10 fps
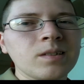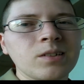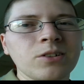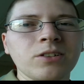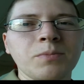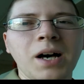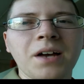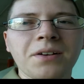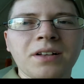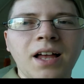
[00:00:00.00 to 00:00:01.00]
you're a little
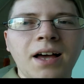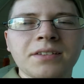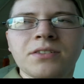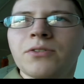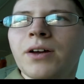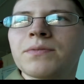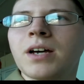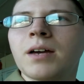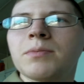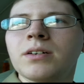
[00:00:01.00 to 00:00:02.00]
behind on class and you don't have
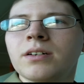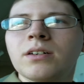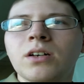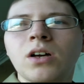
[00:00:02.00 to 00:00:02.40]
time to